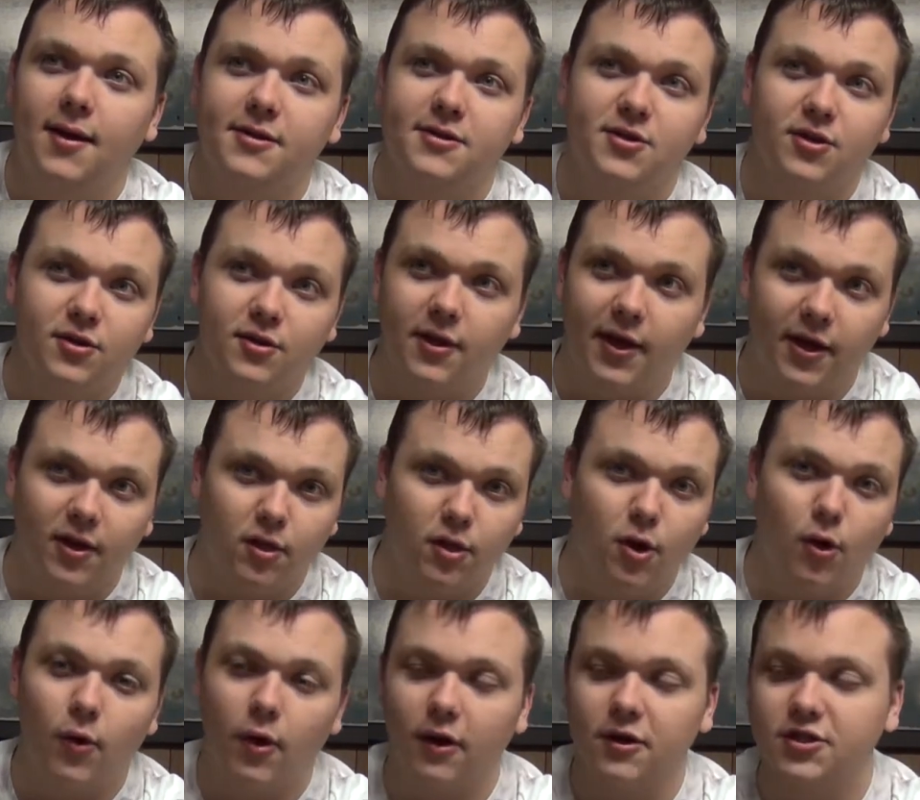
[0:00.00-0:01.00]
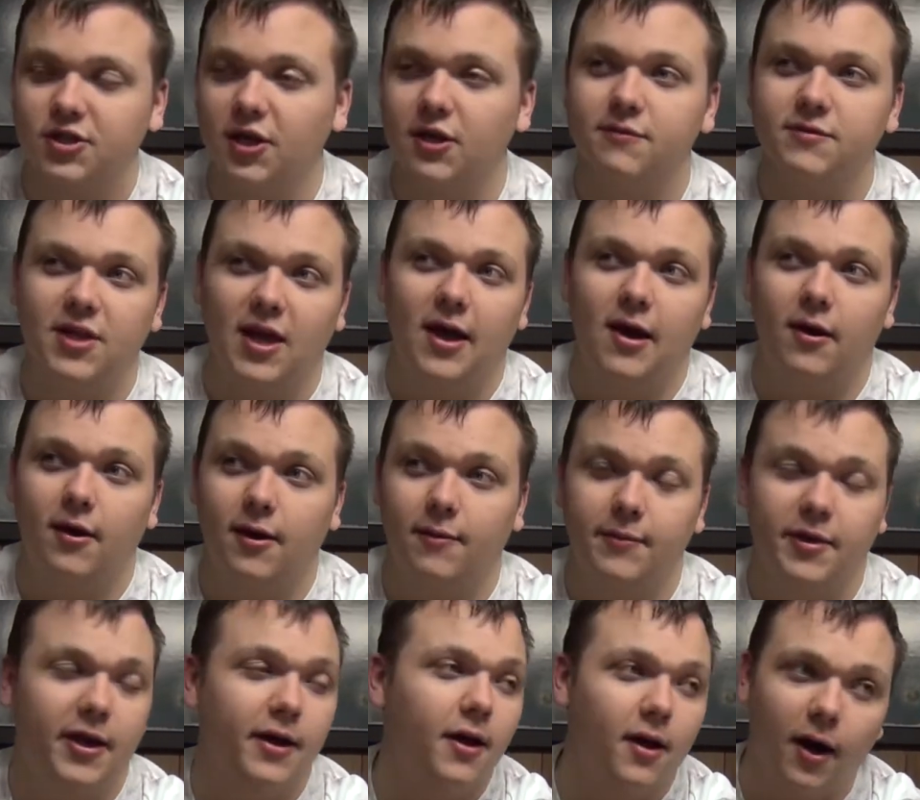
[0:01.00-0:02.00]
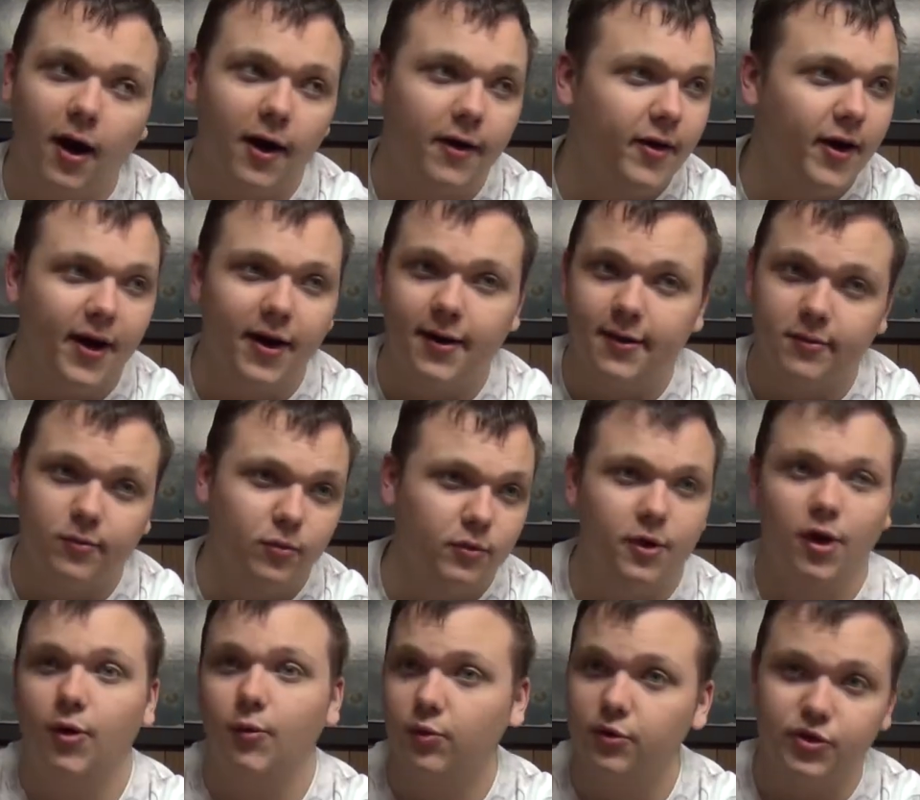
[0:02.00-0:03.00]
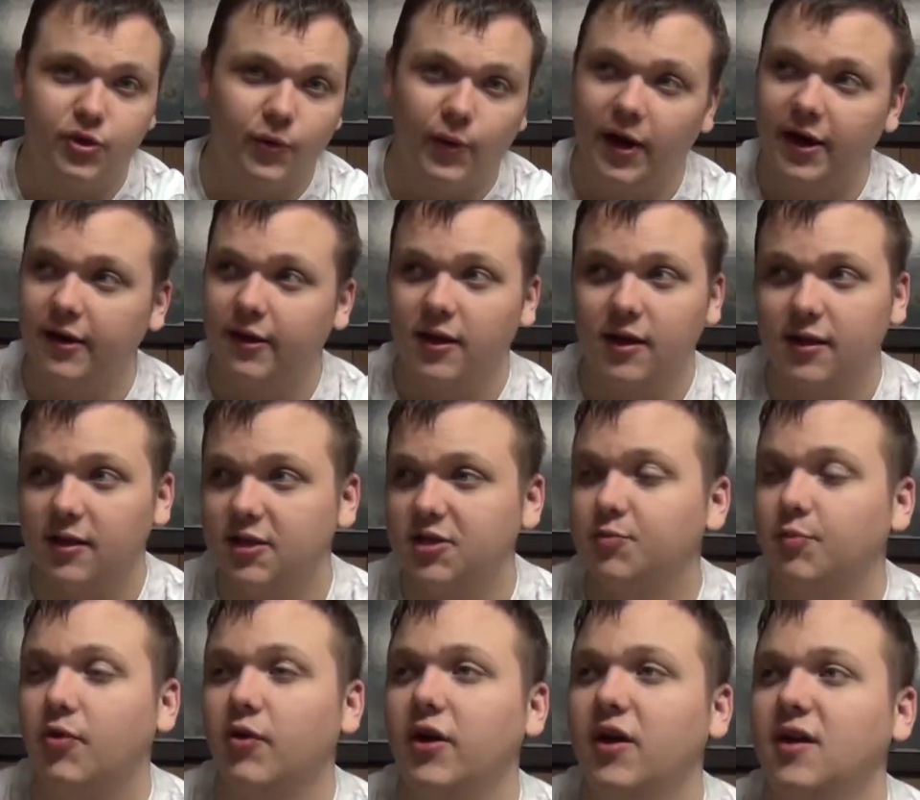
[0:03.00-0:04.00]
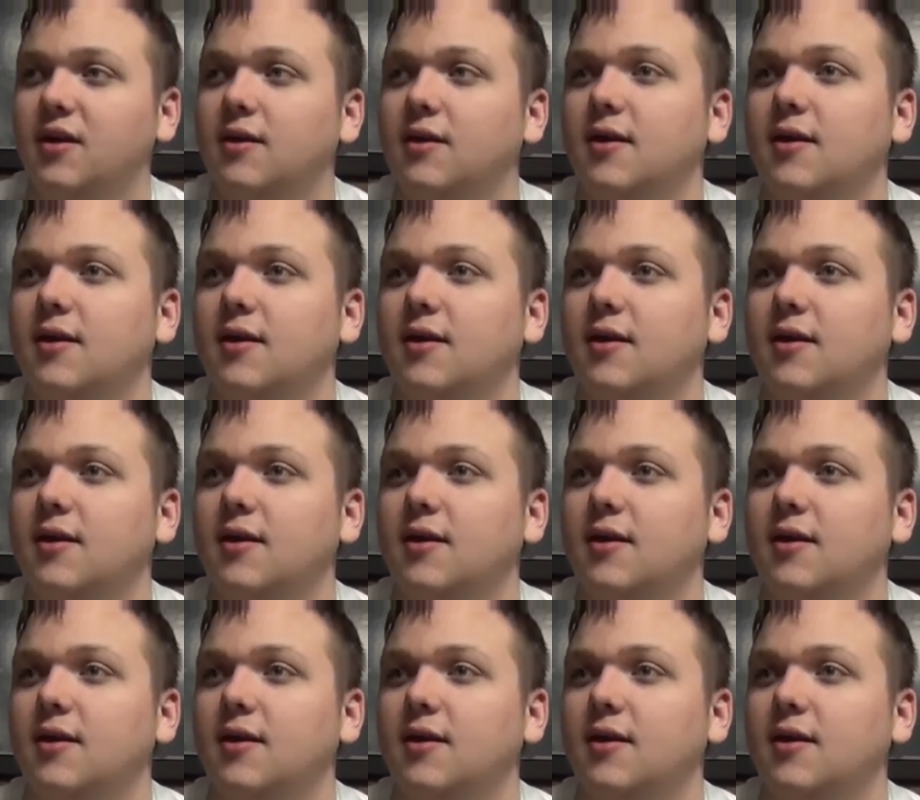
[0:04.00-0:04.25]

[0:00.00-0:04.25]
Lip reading: to like lower ourselves down. I'm like, all right, we'll do anything at this point.